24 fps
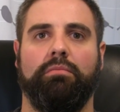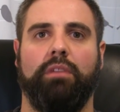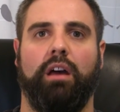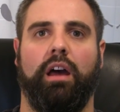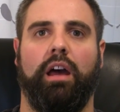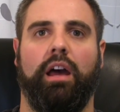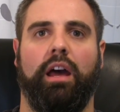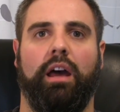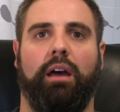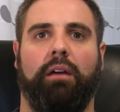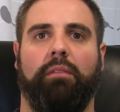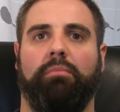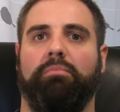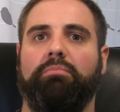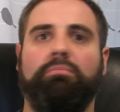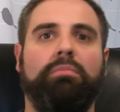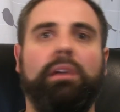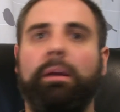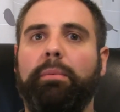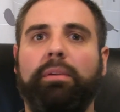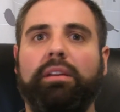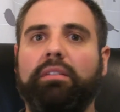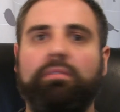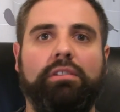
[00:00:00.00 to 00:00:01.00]

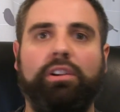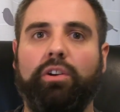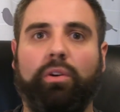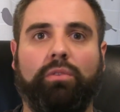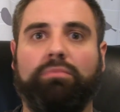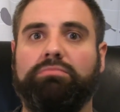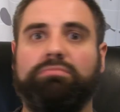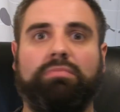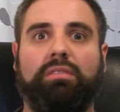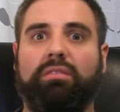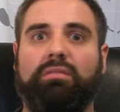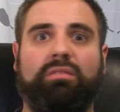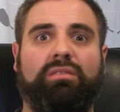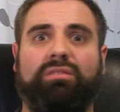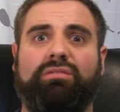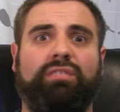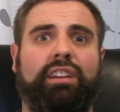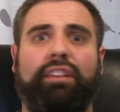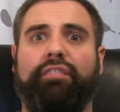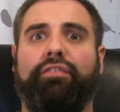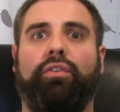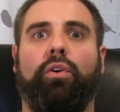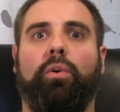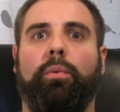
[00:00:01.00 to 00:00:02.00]
maybe
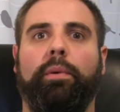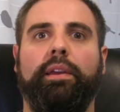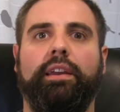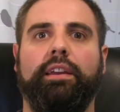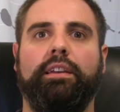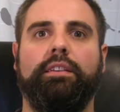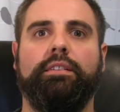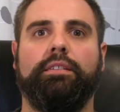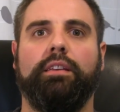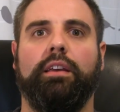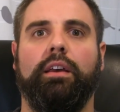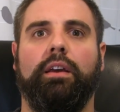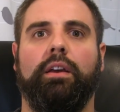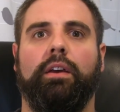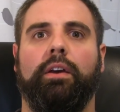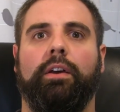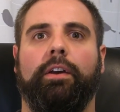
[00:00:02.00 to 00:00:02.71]
3 or 4 weeks,